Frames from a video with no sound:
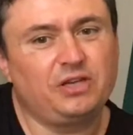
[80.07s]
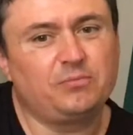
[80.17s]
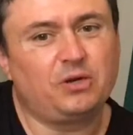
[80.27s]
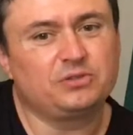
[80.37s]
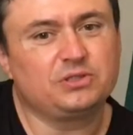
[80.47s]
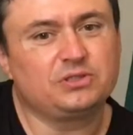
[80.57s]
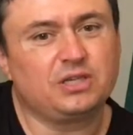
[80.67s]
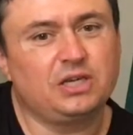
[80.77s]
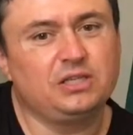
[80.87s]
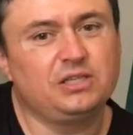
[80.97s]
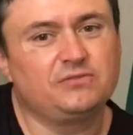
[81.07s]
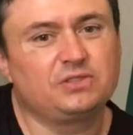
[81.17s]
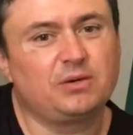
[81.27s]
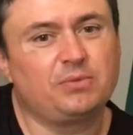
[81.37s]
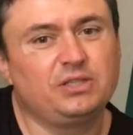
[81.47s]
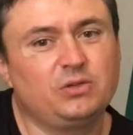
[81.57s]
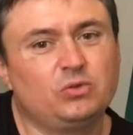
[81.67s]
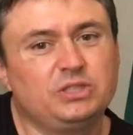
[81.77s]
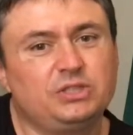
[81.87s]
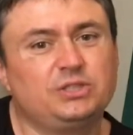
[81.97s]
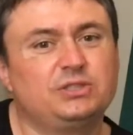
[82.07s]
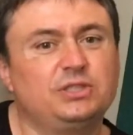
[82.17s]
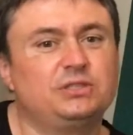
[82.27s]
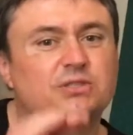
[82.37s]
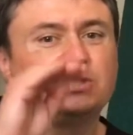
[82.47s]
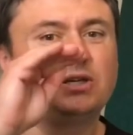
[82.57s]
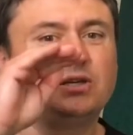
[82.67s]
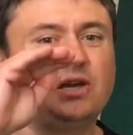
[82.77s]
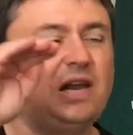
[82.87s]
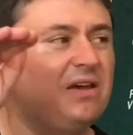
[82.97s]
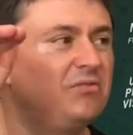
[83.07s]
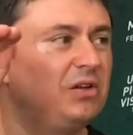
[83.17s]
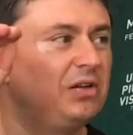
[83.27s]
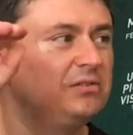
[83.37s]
and about society of somebody who reaches this level,